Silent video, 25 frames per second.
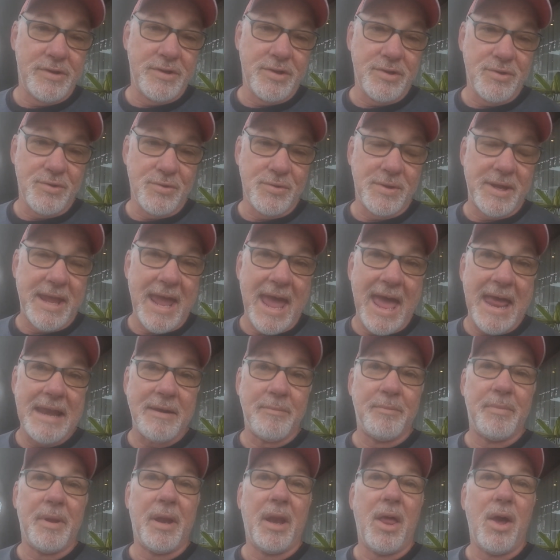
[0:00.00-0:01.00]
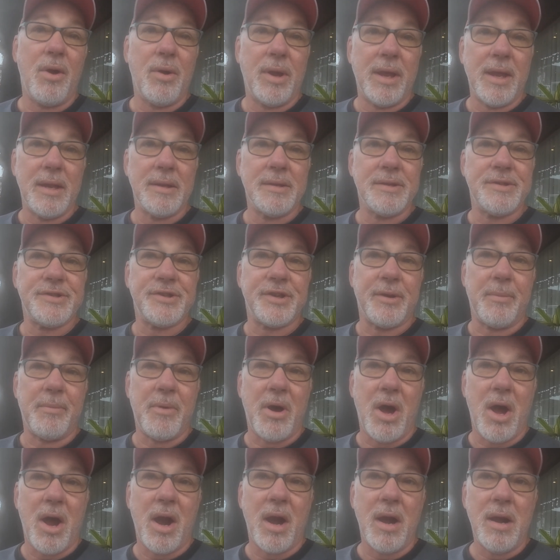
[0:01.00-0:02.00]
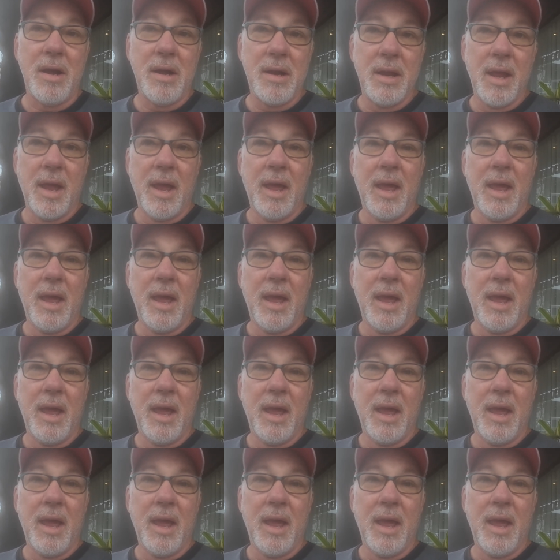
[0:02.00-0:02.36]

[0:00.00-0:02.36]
to Catbalogan, Samar,